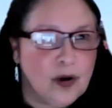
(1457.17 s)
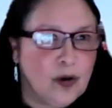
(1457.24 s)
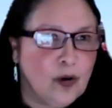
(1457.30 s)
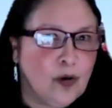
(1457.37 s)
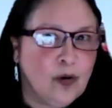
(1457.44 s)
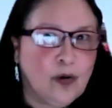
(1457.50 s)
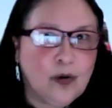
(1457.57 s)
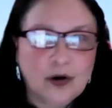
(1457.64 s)

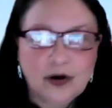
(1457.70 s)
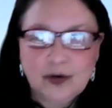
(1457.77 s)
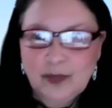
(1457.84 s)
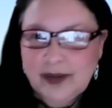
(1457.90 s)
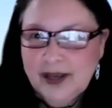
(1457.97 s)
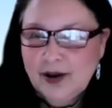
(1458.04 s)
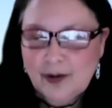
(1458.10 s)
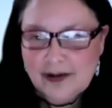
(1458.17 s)
or we
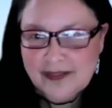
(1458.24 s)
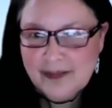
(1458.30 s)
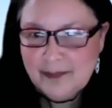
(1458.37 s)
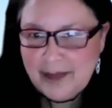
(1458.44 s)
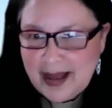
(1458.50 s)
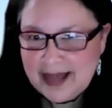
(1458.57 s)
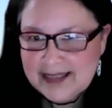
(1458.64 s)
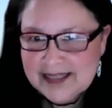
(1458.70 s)
go to the
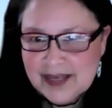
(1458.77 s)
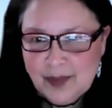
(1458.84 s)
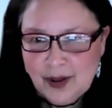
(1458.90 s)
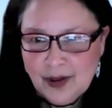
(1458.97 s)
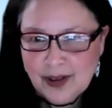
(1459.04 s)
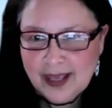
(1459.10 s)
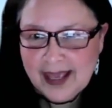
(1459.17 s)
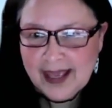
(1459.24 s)
basketball
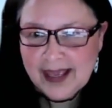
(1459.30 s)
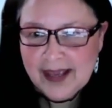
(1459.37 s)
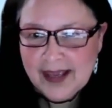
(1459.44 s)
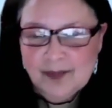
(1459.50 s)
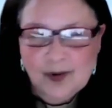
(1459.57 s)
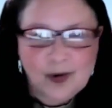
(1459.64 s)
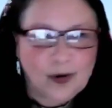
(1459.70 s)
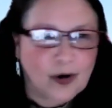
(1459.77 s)
game,
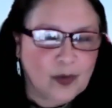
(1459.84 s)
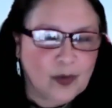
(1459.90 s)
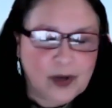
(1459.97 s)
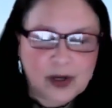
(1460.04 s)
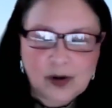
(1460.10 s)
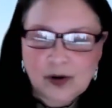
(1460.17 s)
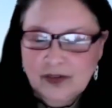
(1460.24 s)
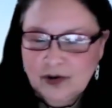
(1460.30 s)
or we
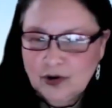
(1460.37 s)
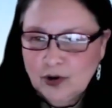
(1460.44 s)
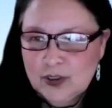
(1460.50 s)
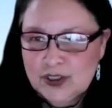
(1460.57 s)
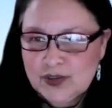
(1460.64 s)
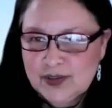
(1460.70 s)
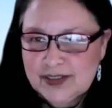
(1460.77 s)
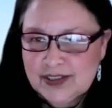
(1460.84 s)
go to the
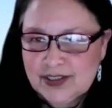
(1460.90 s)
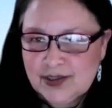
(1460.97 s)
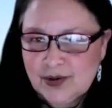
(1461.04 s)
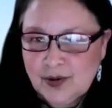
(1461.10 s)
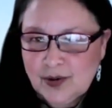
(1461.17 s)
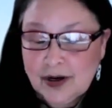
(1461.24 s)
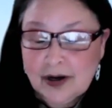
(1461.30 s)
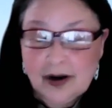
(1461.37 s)
grocery
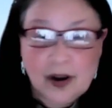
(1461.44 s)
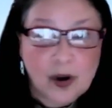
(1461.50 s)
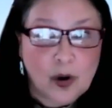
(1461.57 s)
store,